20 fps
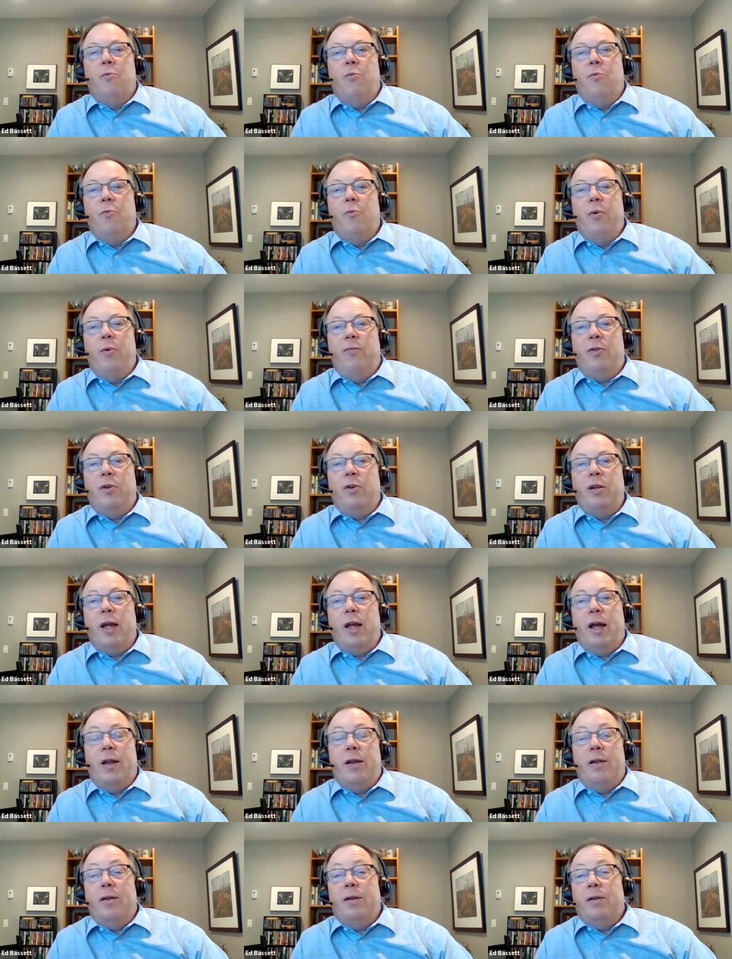we've looked
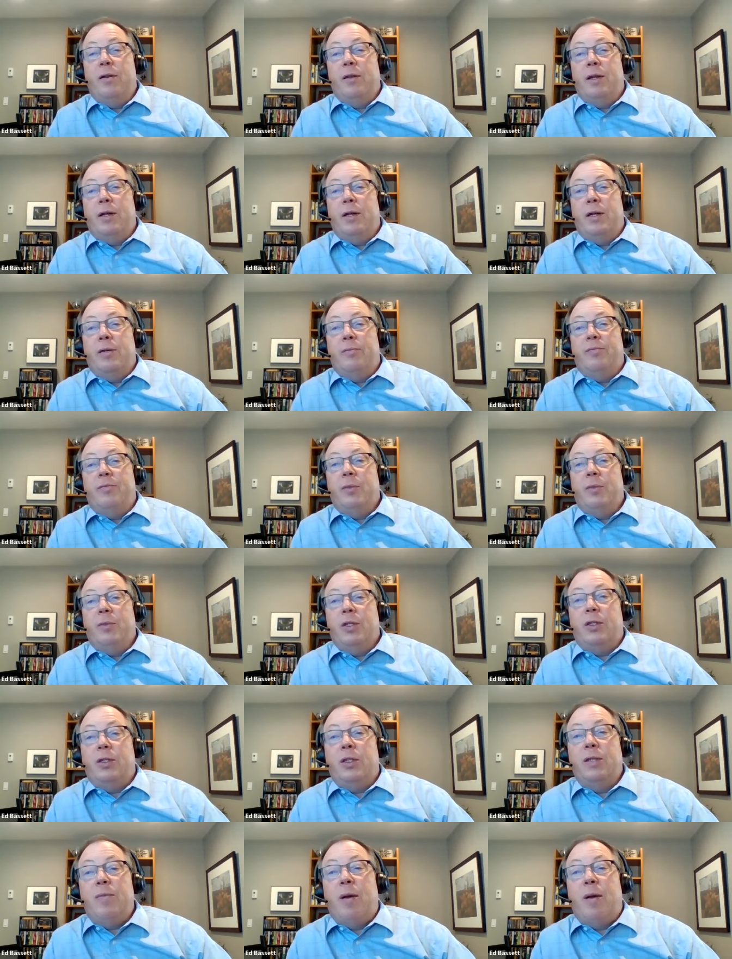at the
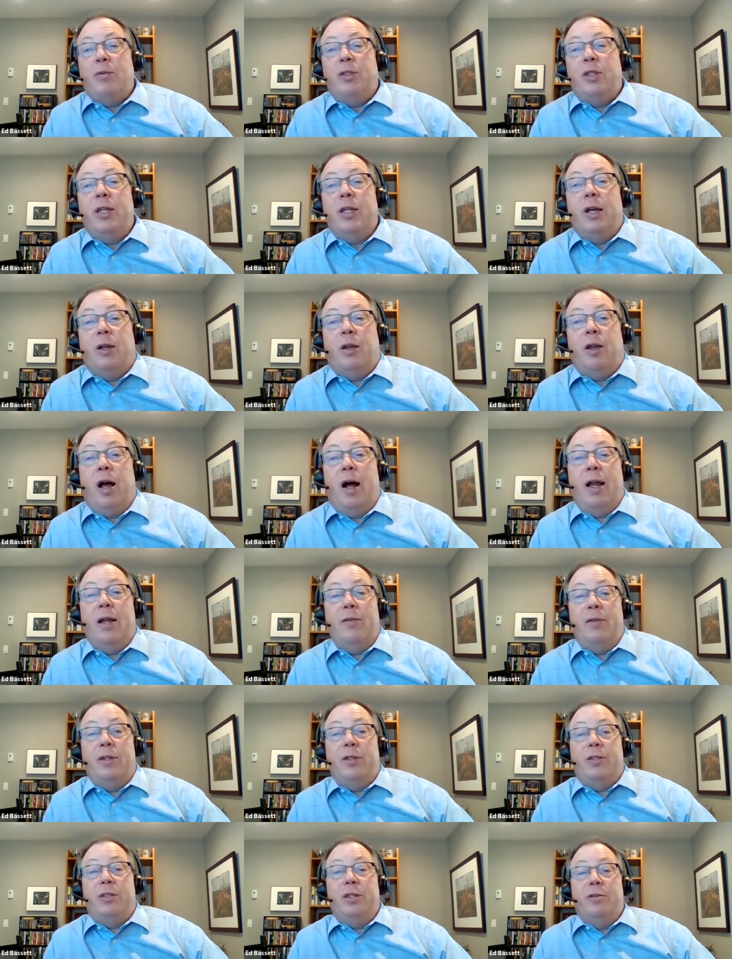CMMC a lot in
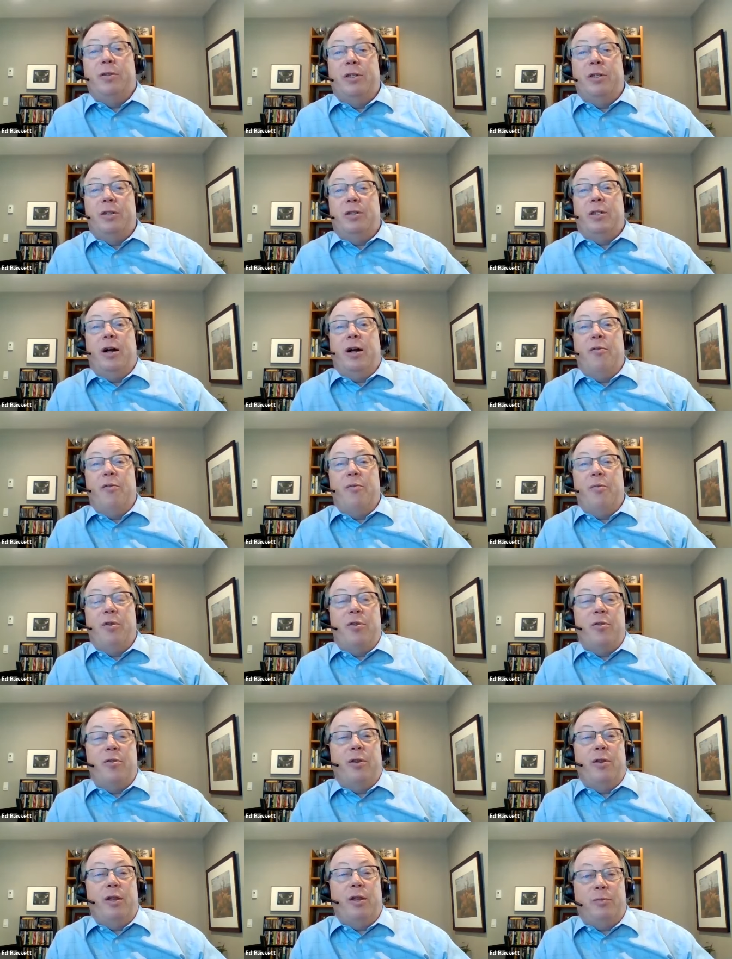this series. Uh, we've been
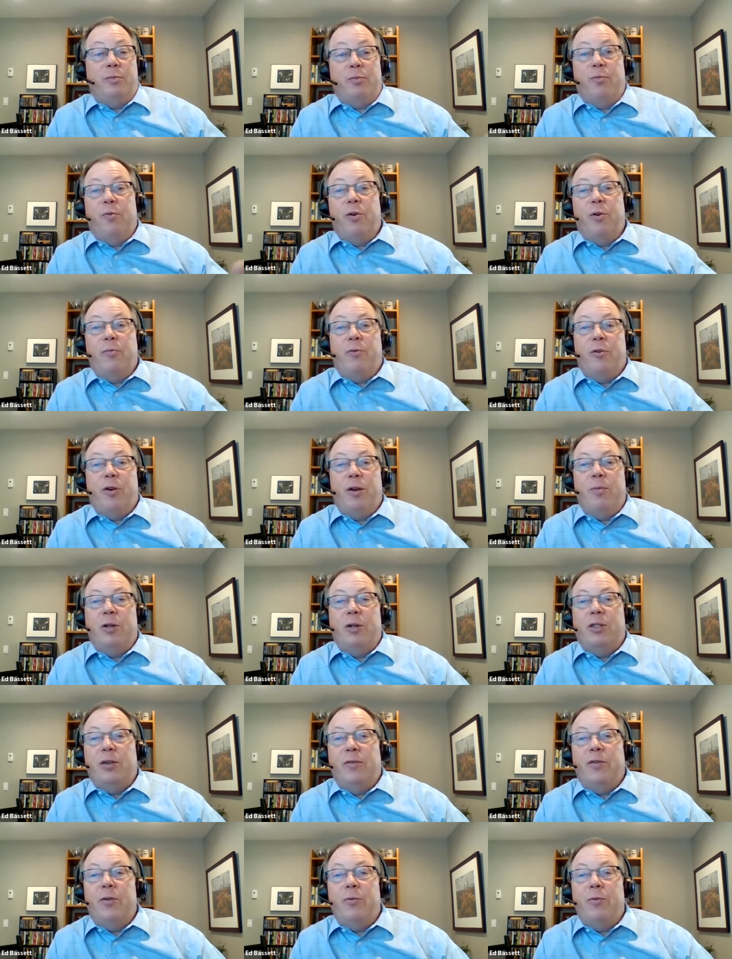doing these pretty pretty
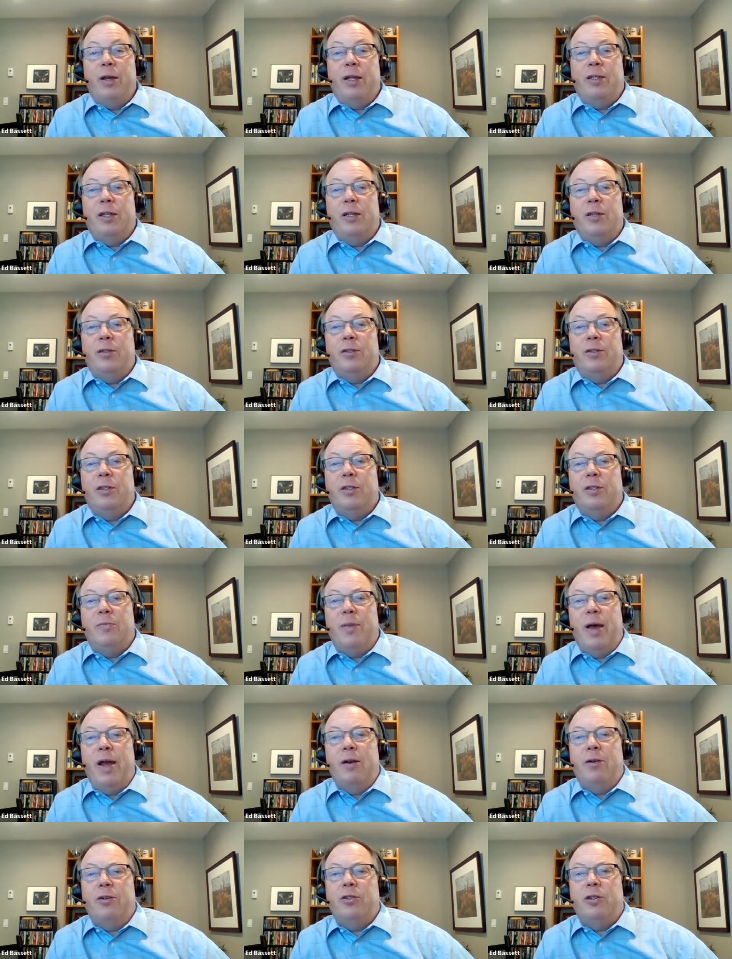much every week since since
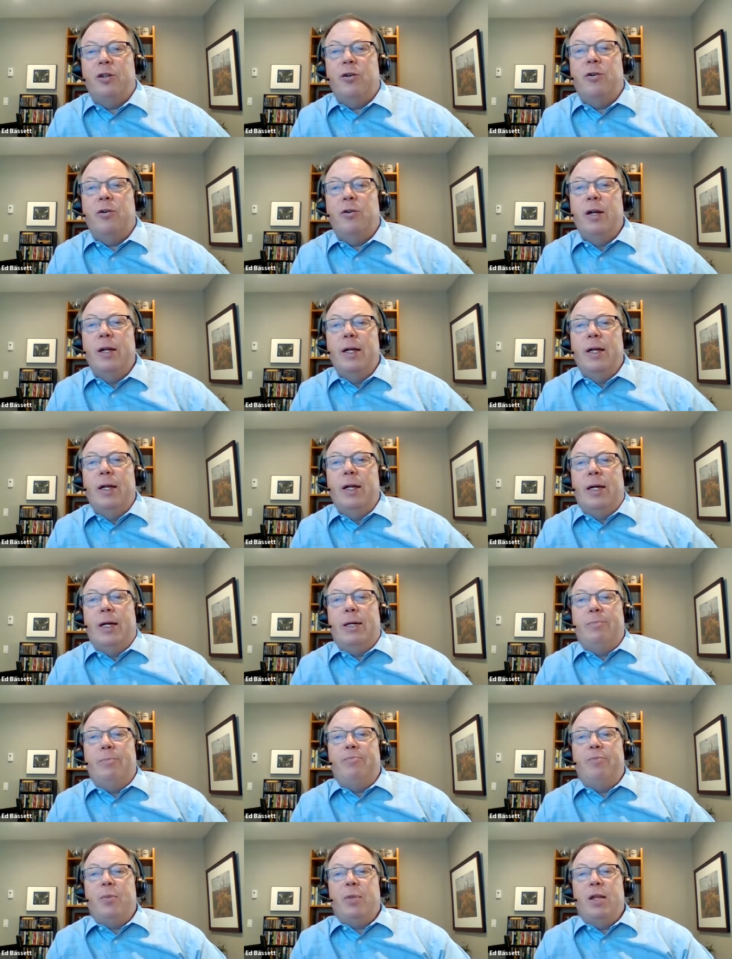May or so.
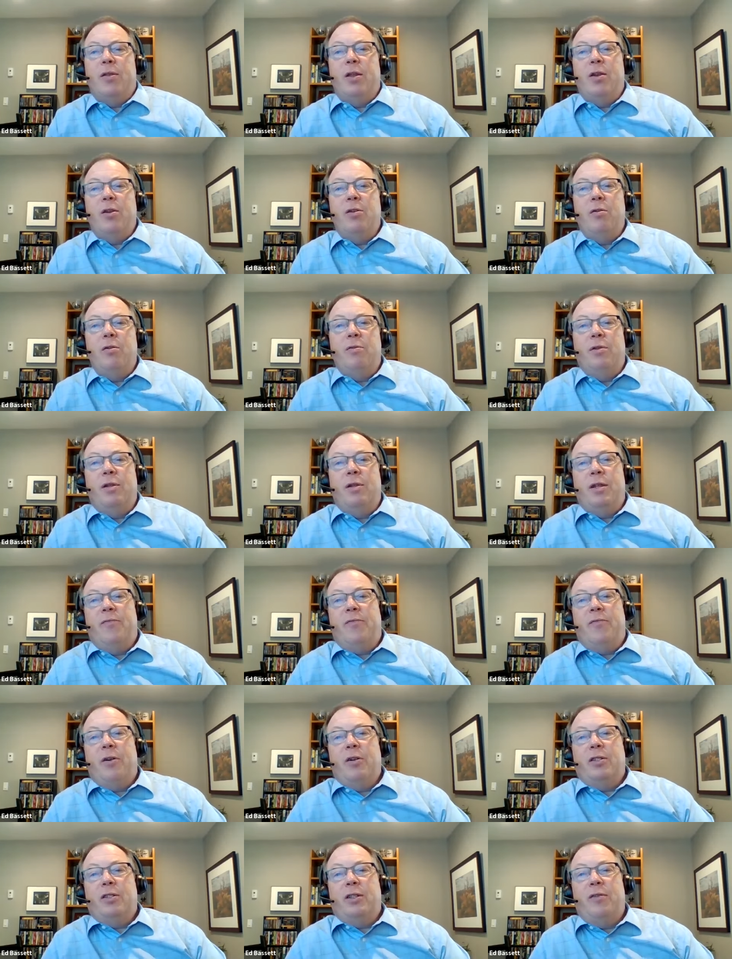Um, the new
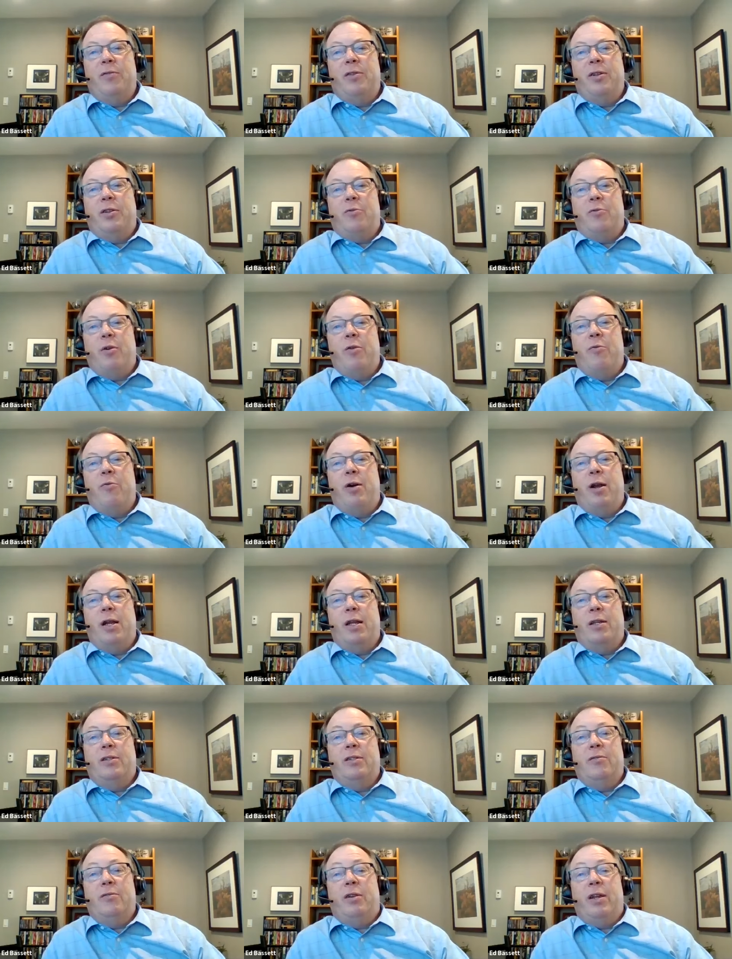DFAR 7021 it
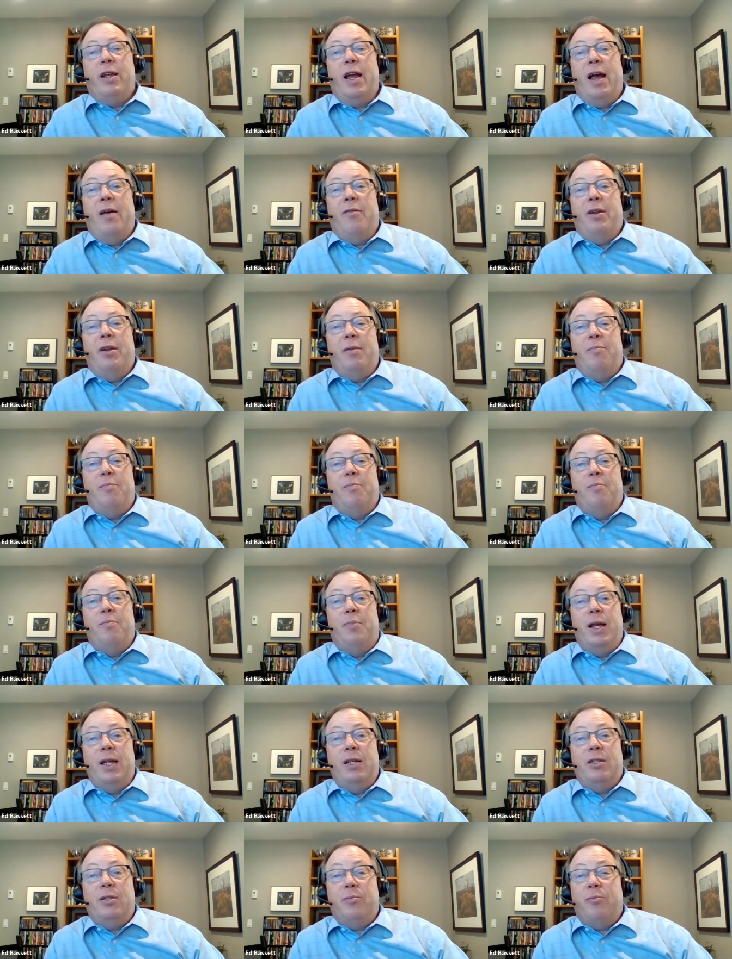doesn't really have any
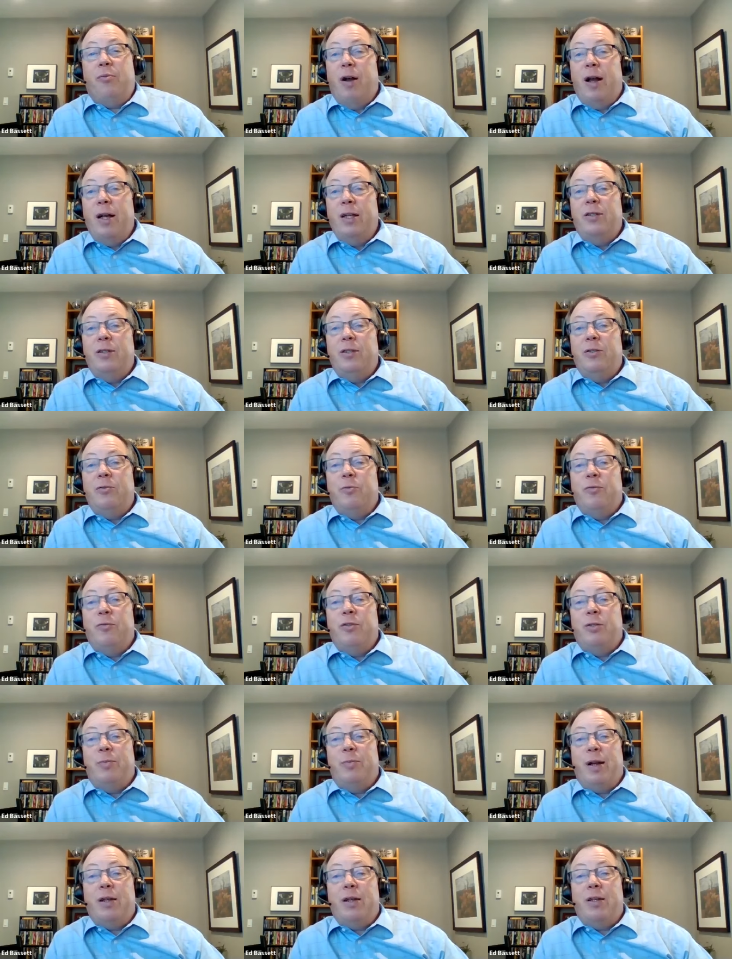big surprises with
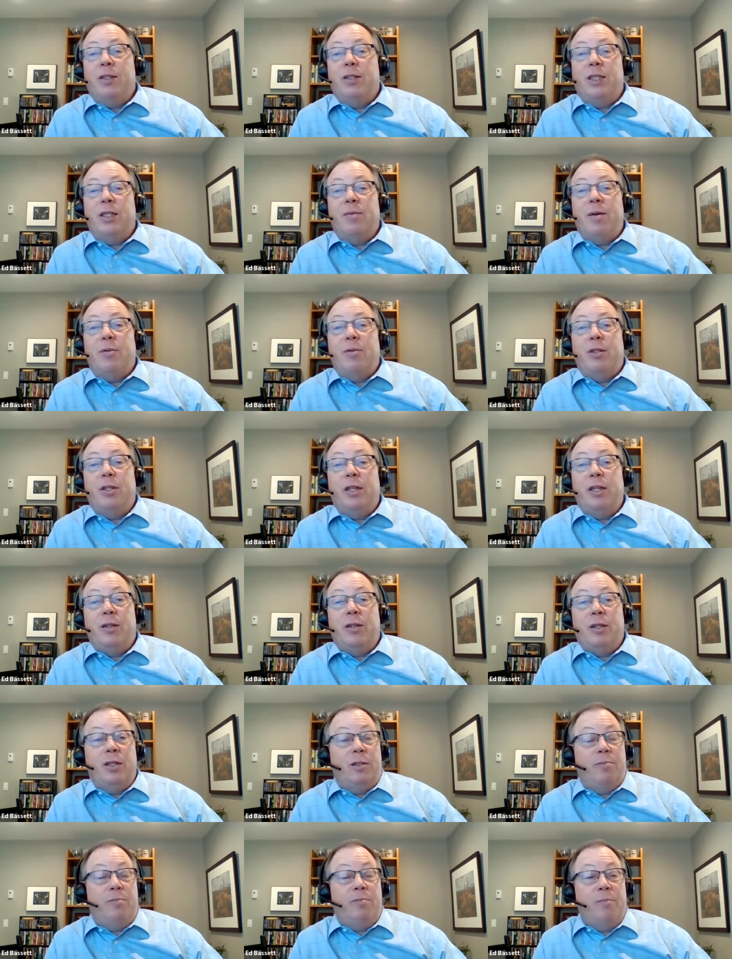respect to CMMC. At
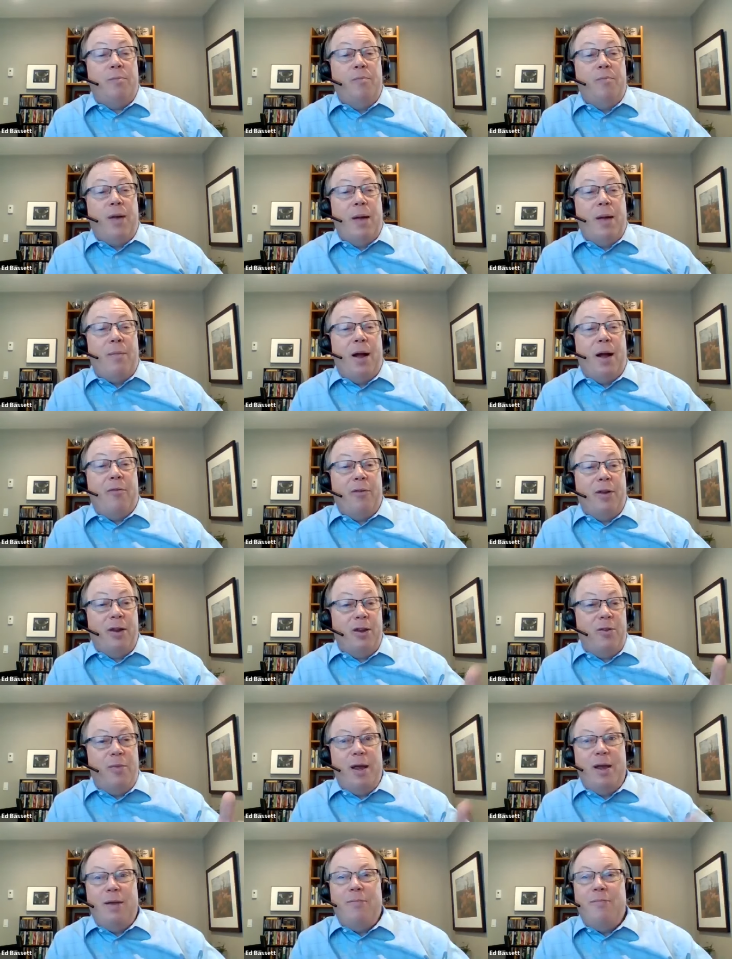least by my read,
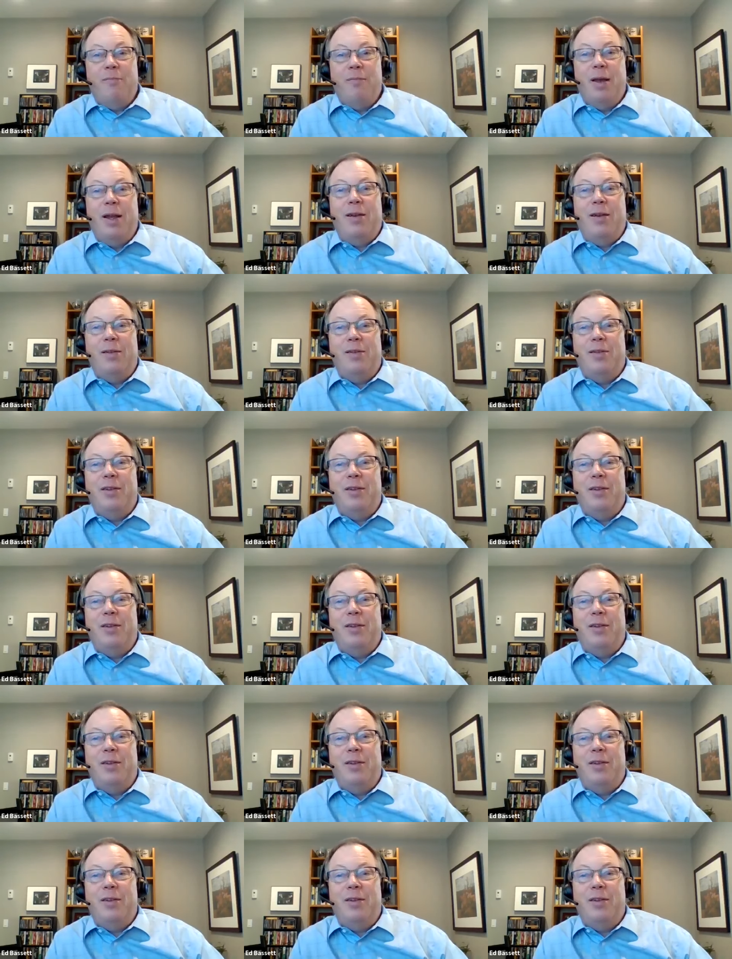you may may